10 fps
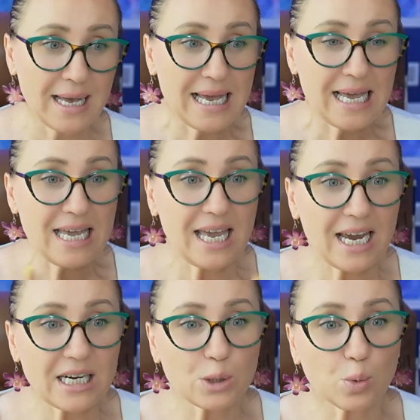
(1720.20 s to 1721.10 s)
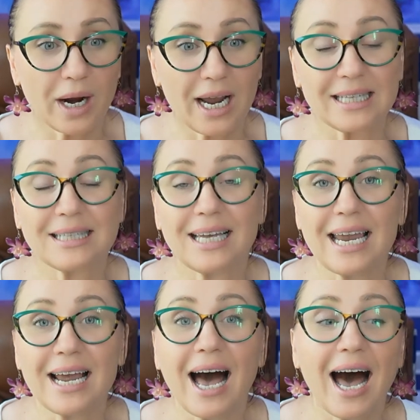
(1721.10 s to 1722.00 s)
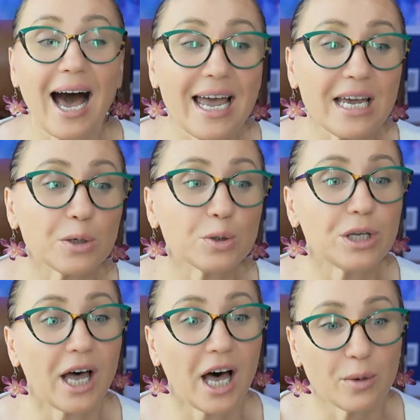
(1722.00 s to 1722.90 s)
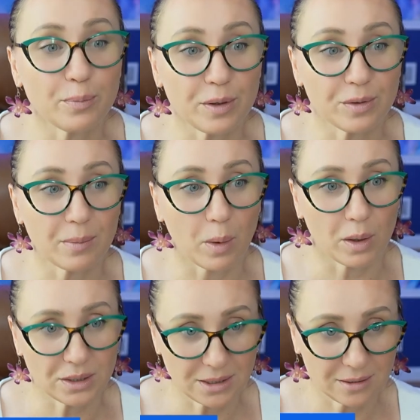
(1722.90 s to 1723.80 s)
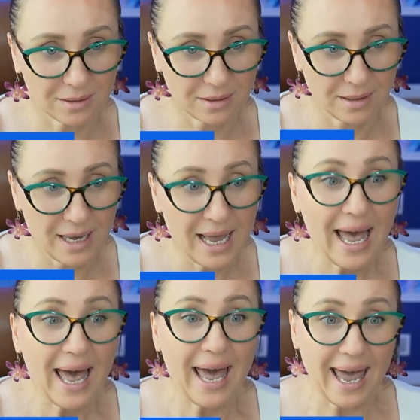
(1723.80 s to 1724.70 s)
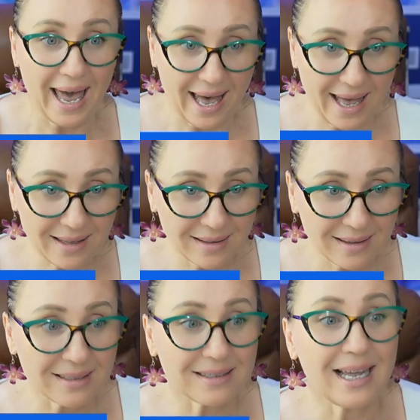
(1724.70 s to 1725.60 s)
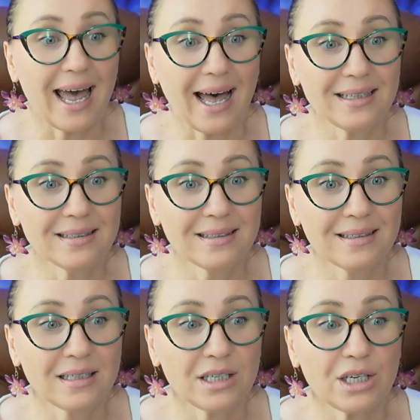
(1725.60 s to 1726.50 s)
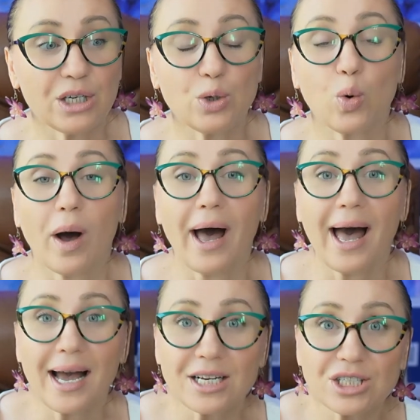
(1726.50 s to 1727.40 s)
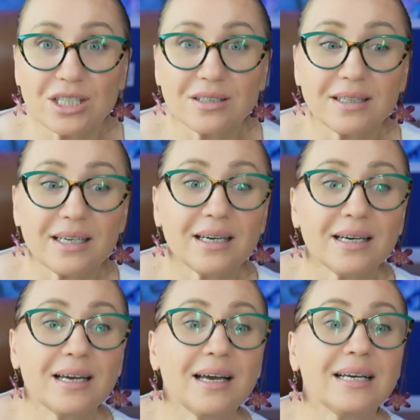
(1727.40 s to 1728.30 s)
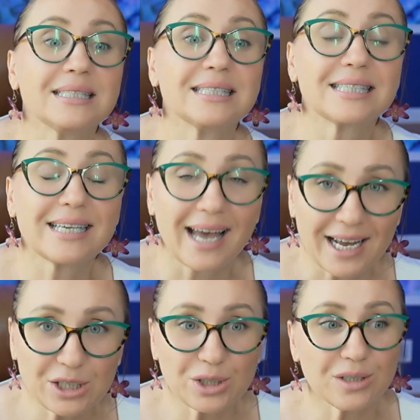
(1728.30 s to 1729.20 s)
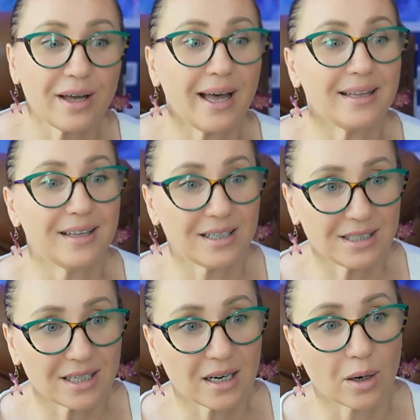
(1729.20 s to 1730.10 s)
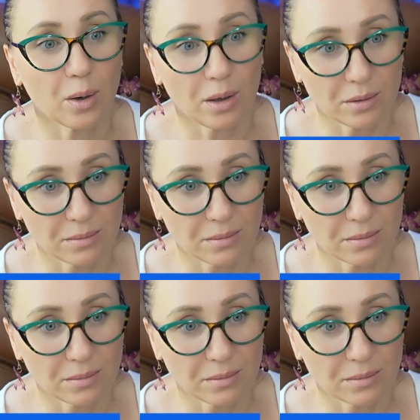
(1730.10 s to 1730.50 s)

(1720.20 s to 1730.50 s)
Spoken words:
Here's where I think I could help you the most. And then you actually schedule another call.